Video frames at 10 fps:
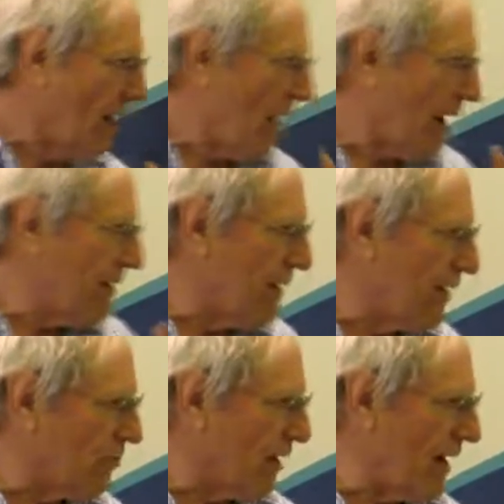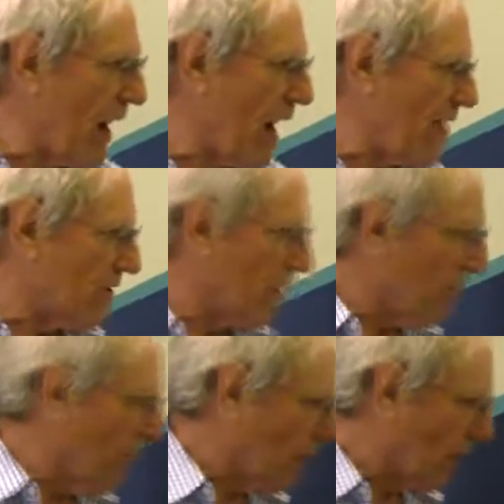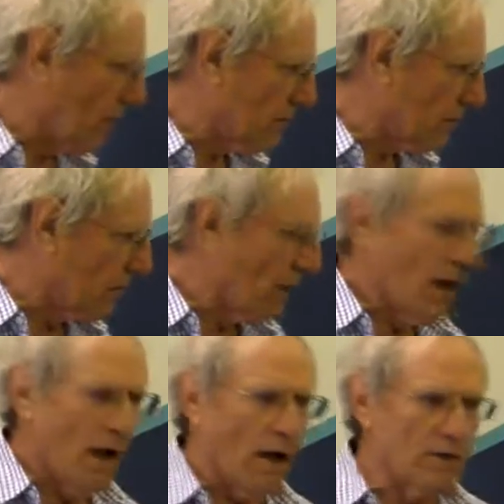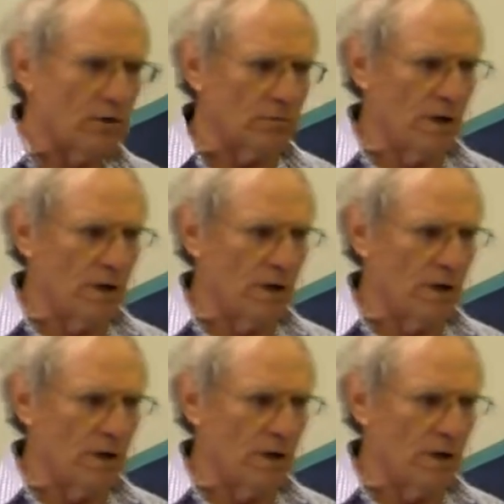I think they're trying to hide something, right? So I don't.